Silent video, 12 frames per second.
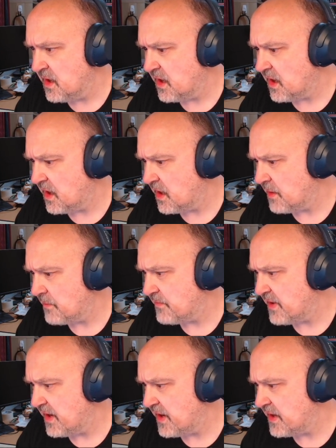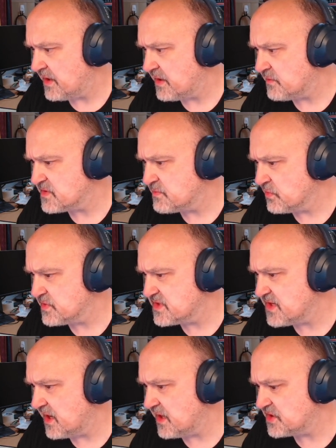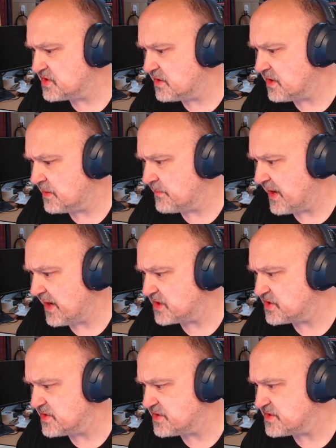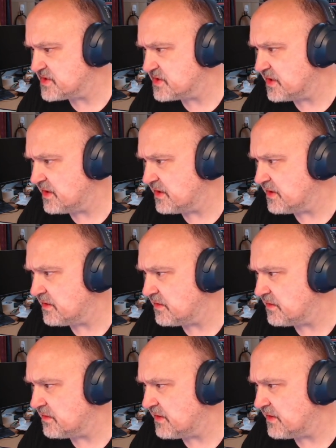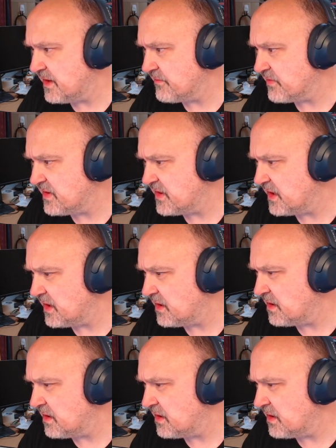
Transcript: And it was monster actions and everything.